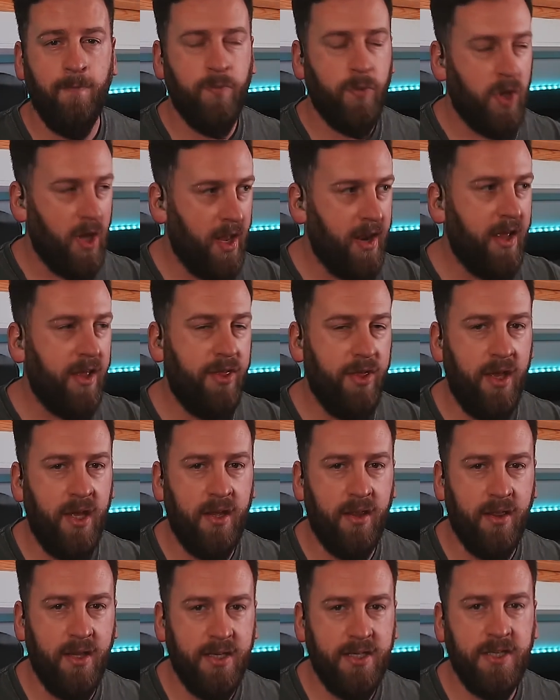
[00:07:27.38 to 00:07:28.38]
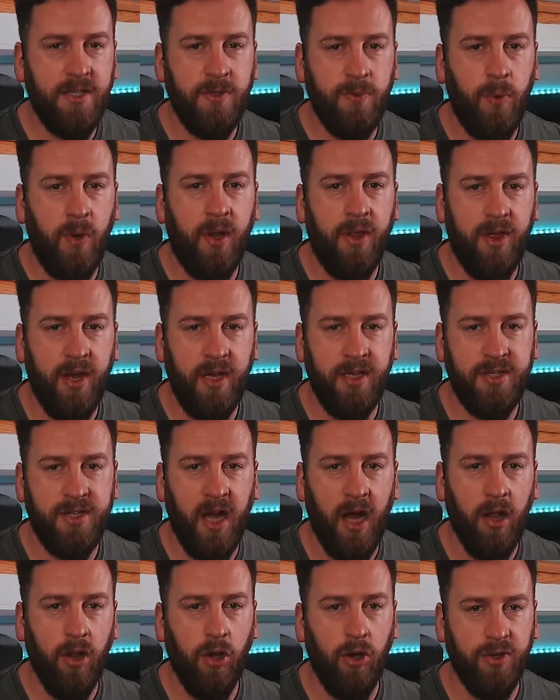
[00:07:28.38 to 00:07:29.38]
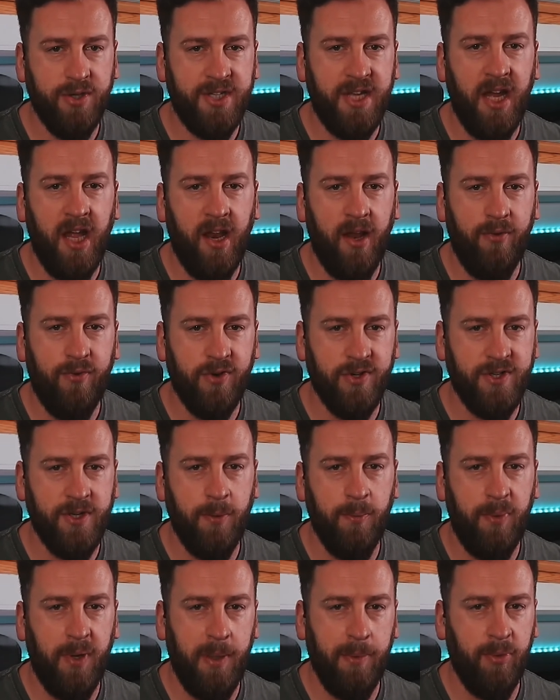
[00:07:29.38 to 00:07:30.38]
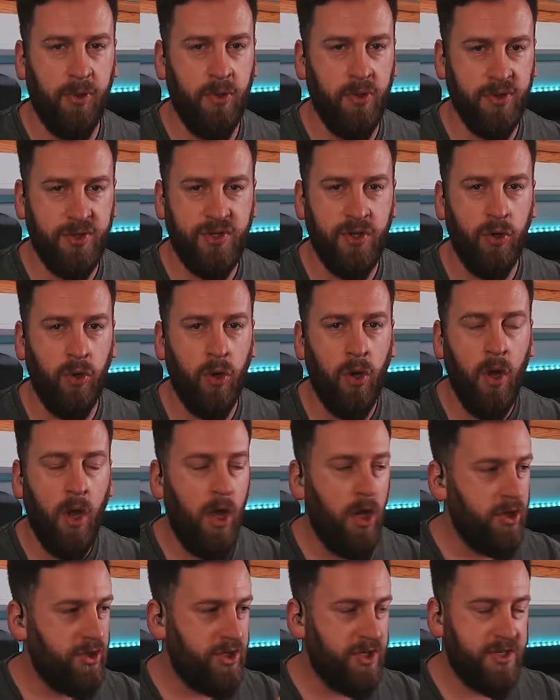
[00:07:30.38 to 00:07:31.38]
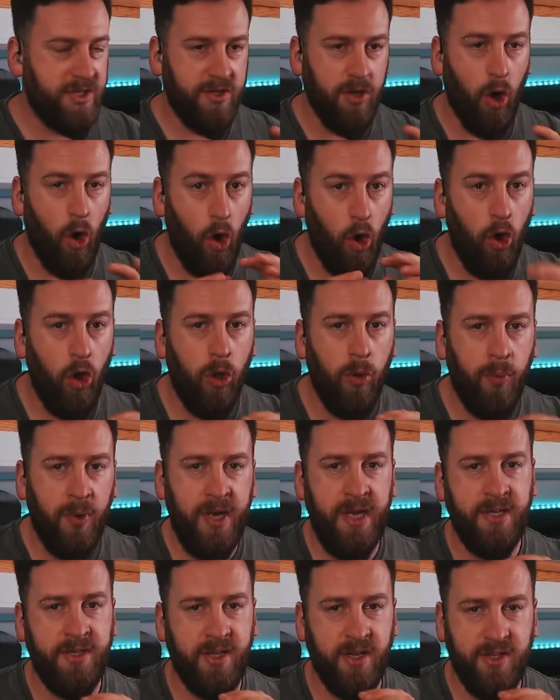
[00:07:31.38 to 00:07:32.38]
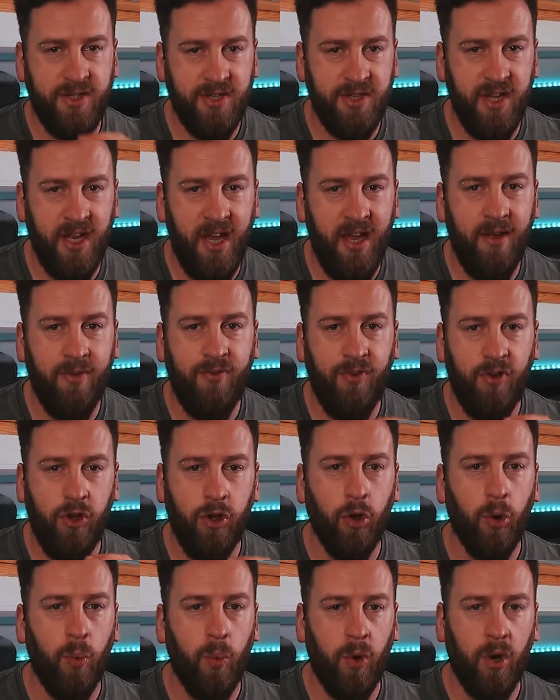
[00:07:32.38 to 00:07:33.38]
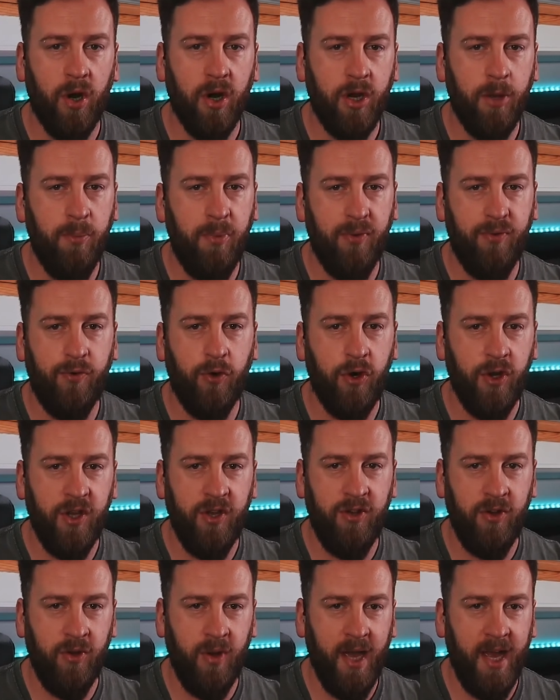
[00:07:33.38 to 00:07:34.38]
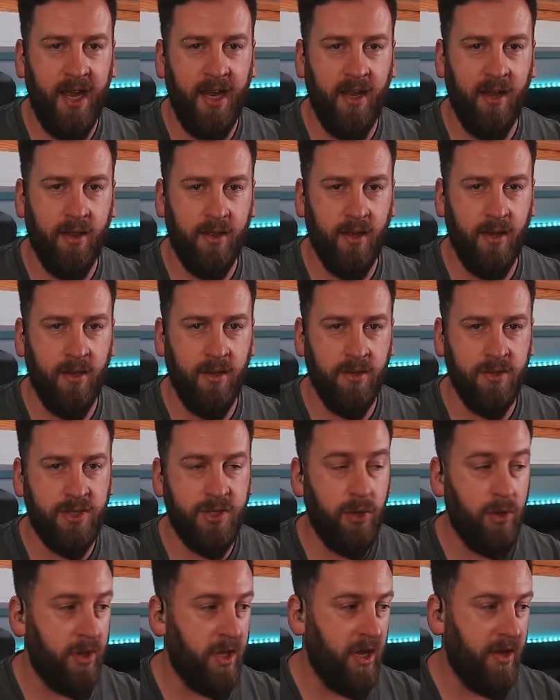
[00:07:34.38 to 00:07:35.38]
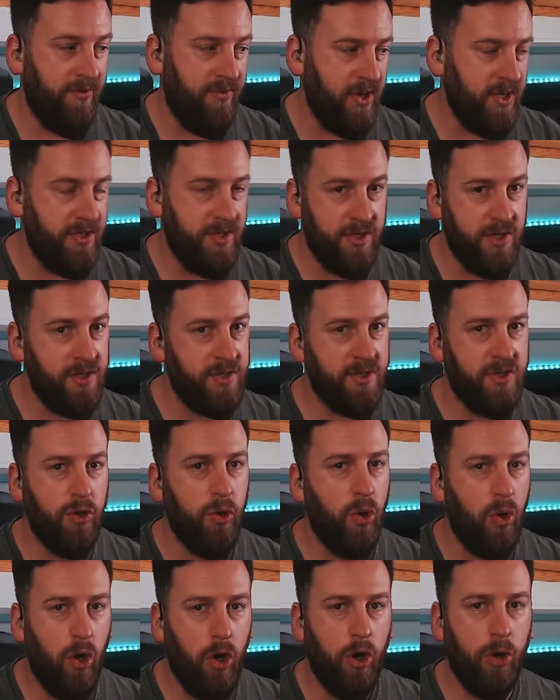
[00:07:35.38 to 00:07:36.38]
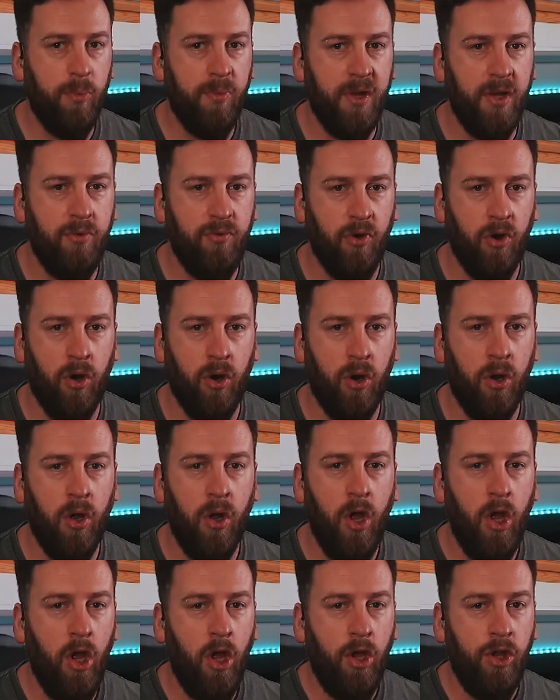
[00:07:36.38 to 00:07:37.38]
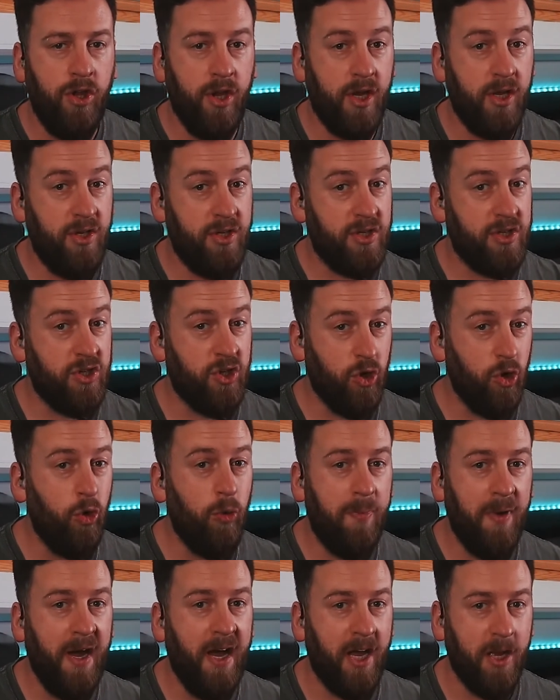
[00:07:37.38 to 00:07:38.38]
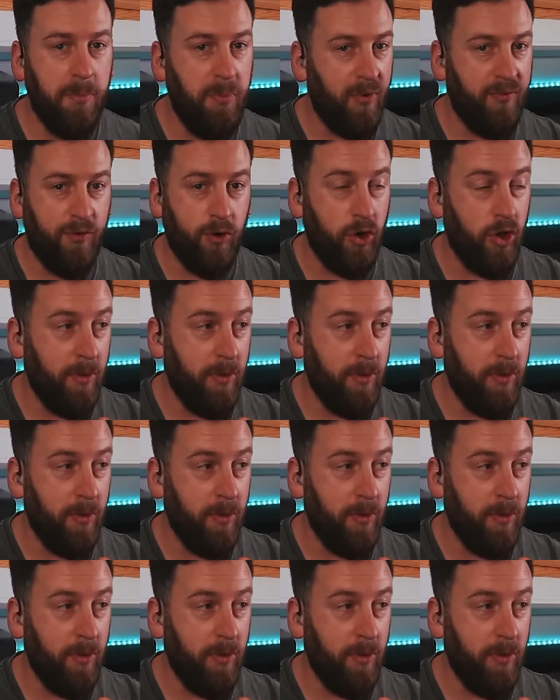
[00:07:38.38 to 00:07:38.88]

And I think this is where things get a little scary for some people. So just always save your work before you do anything, so that if it does go horribly wrong, you can just go back before you